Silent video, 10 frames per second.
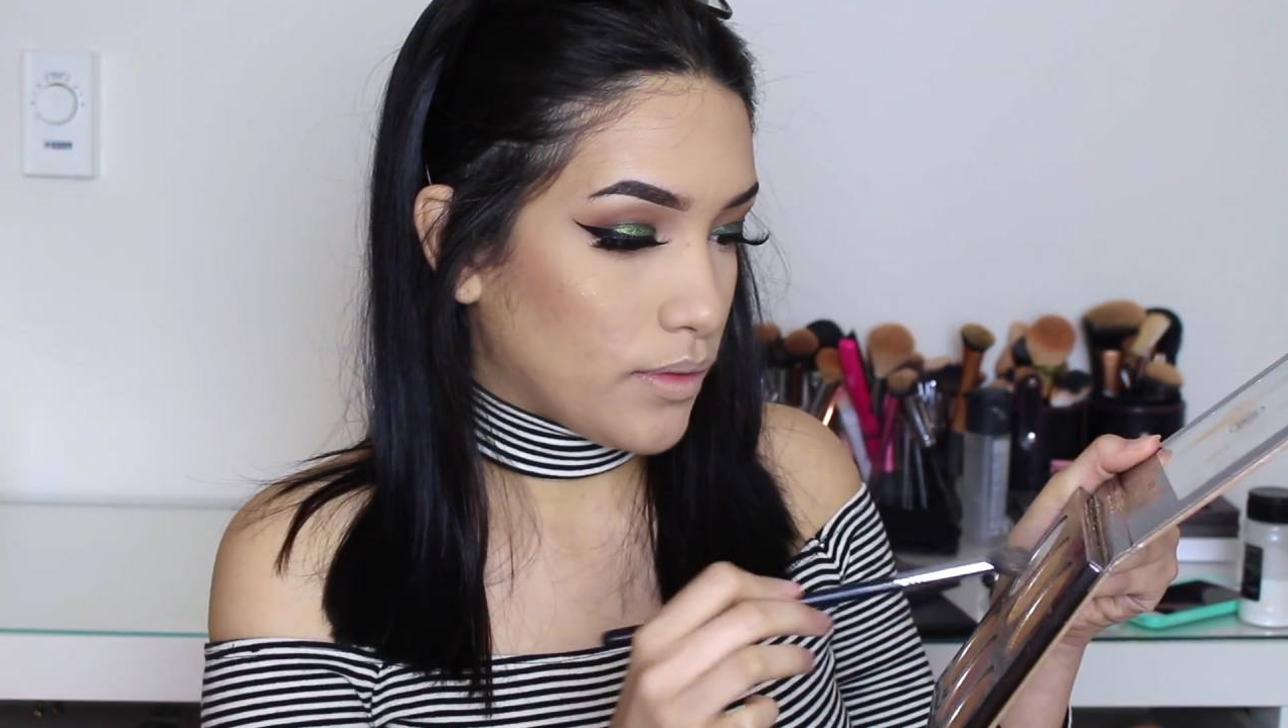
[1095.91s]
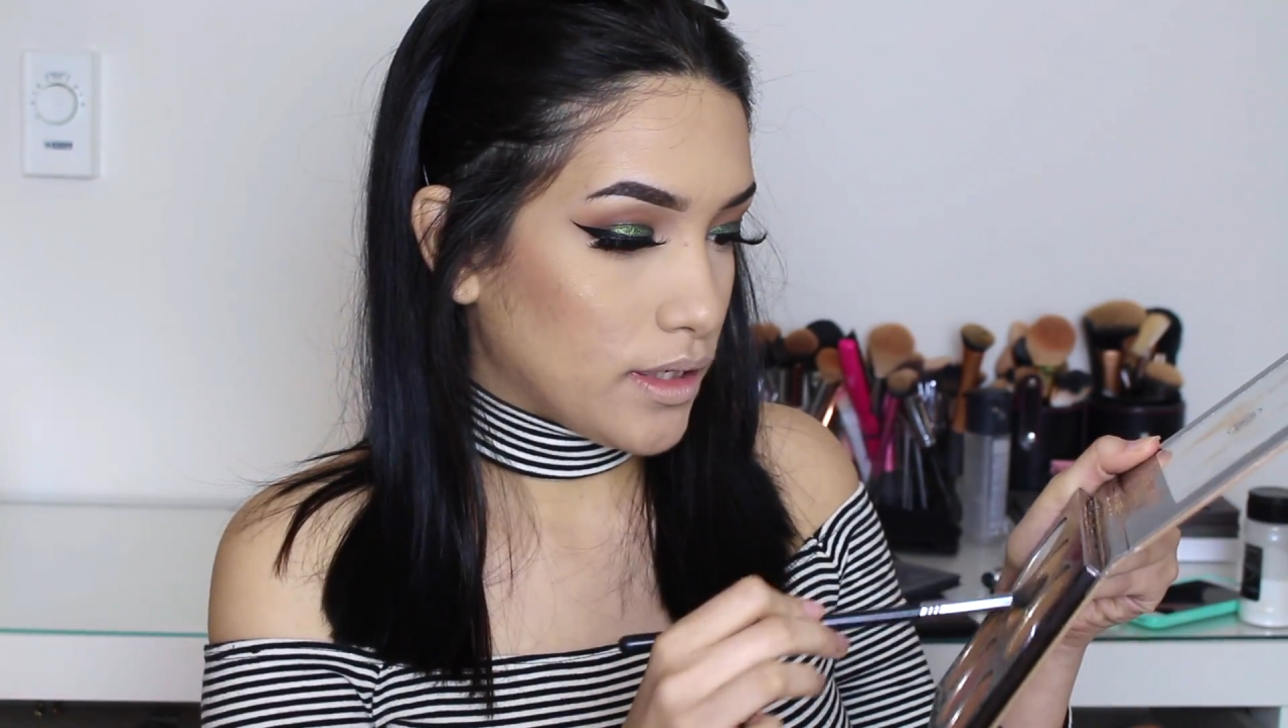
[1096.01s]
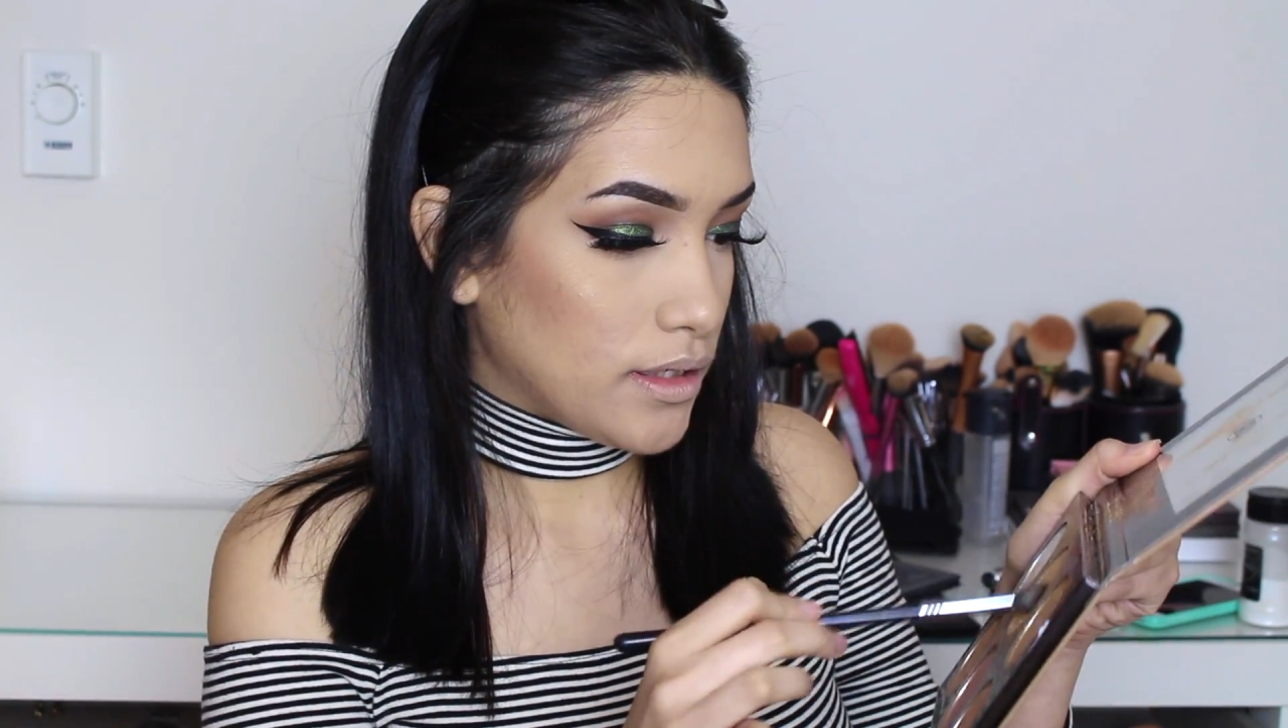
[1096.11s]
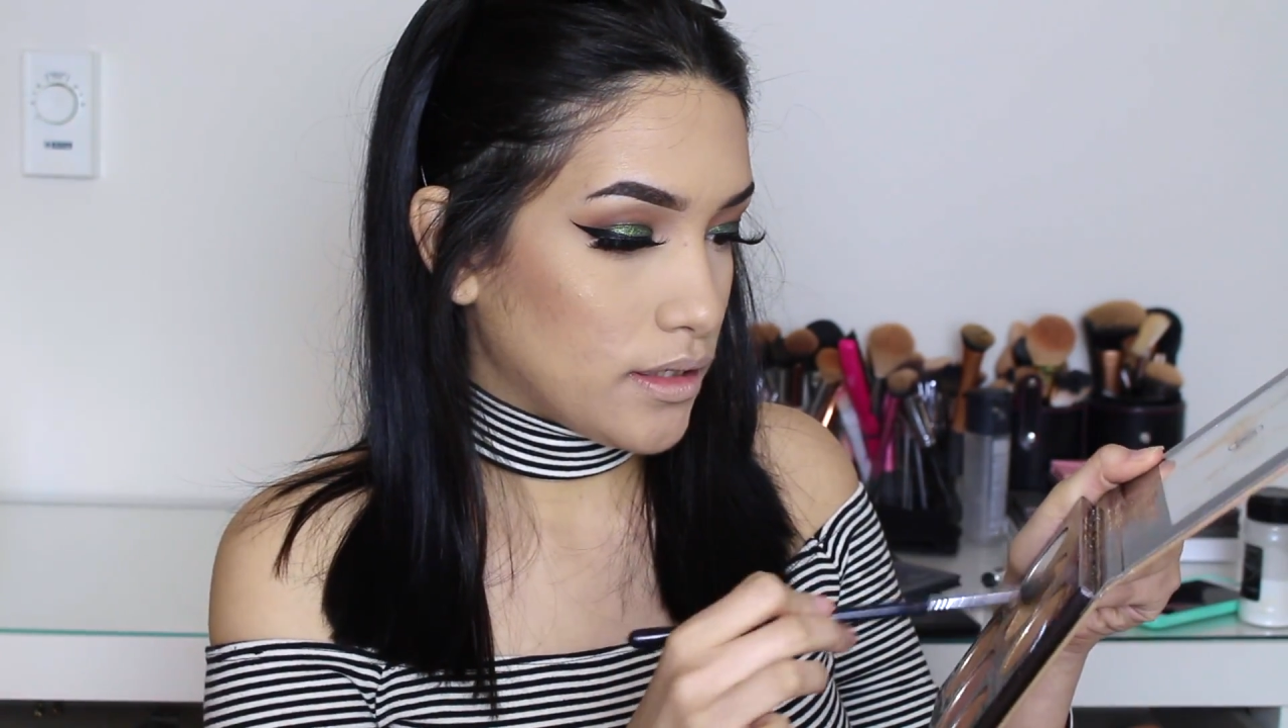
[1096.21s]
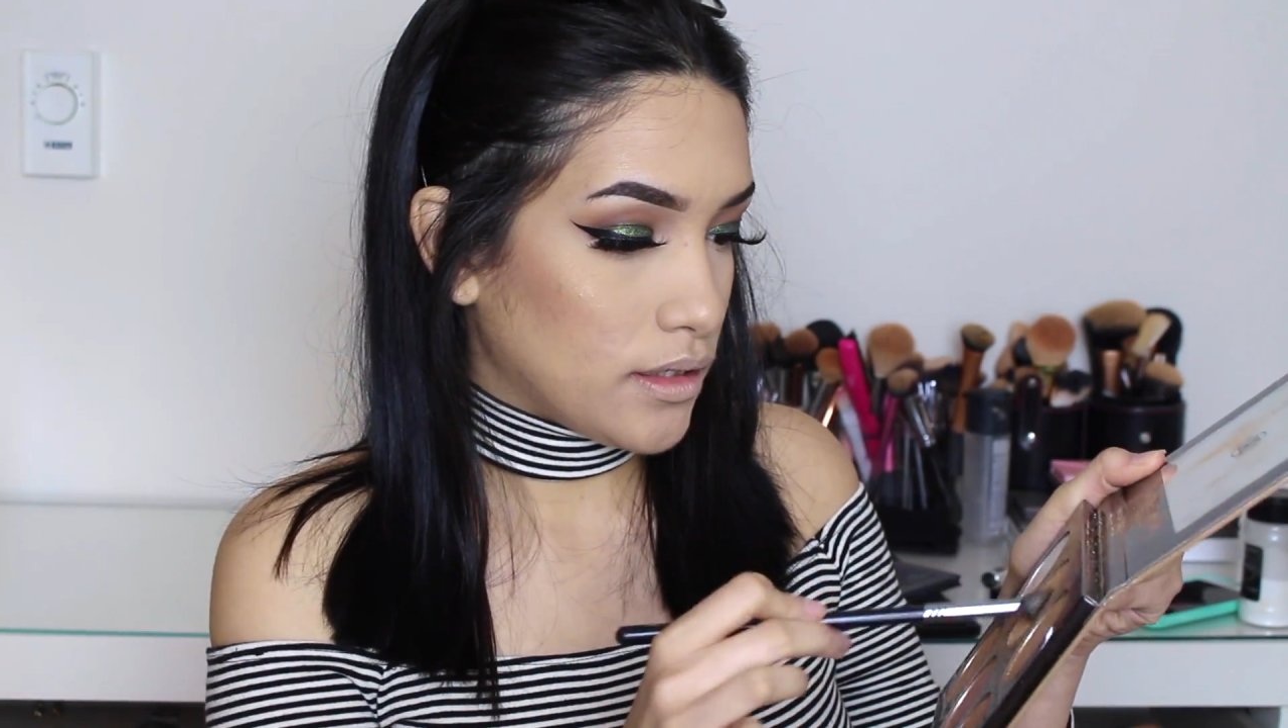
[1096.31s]

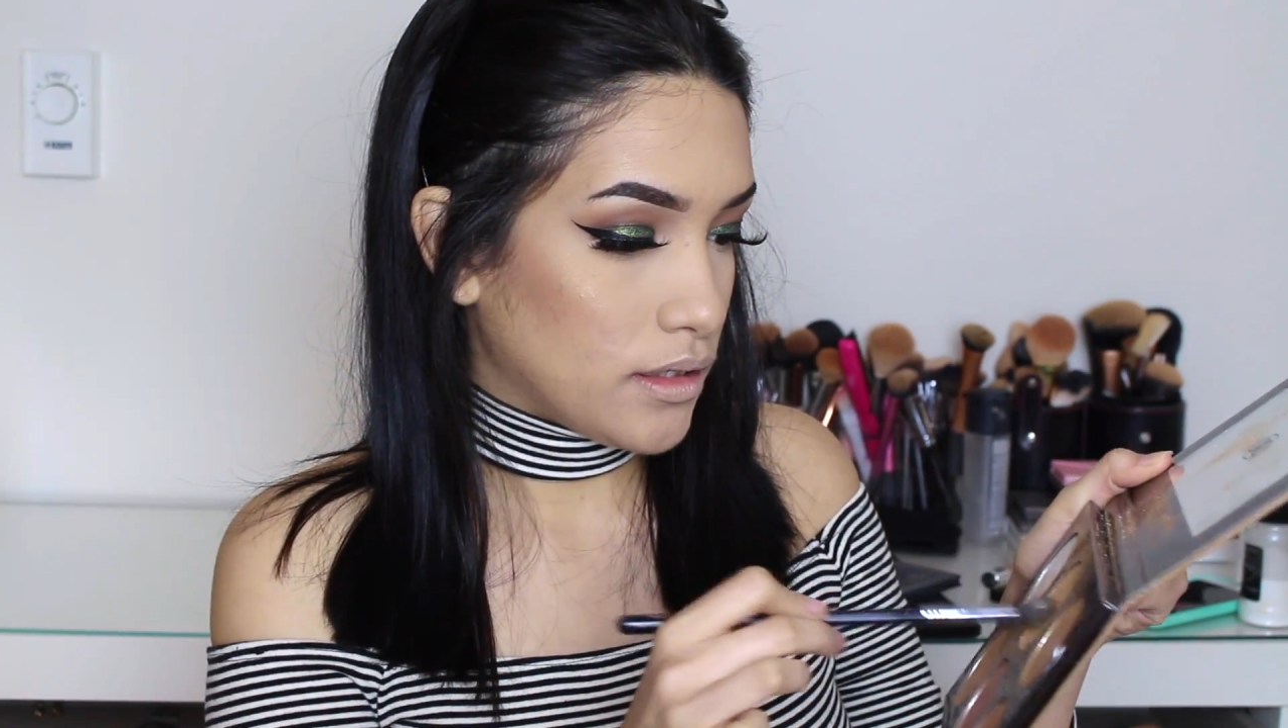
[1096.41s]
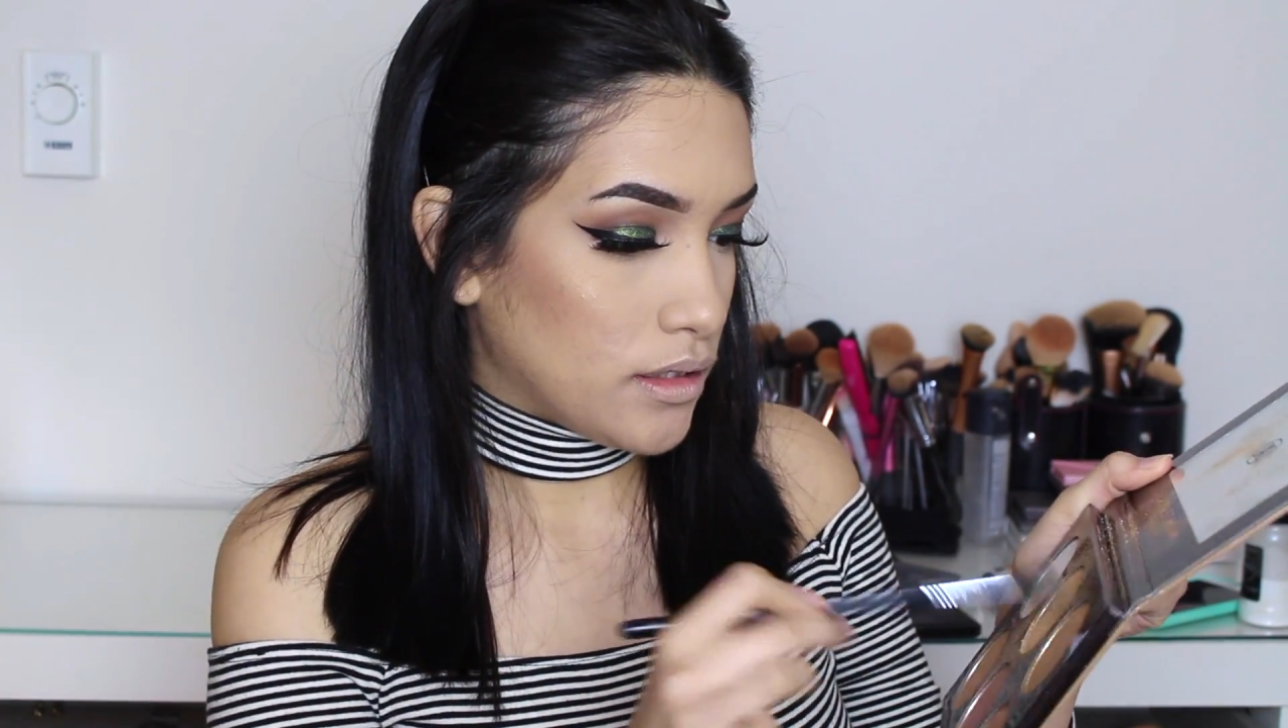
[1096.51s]
one.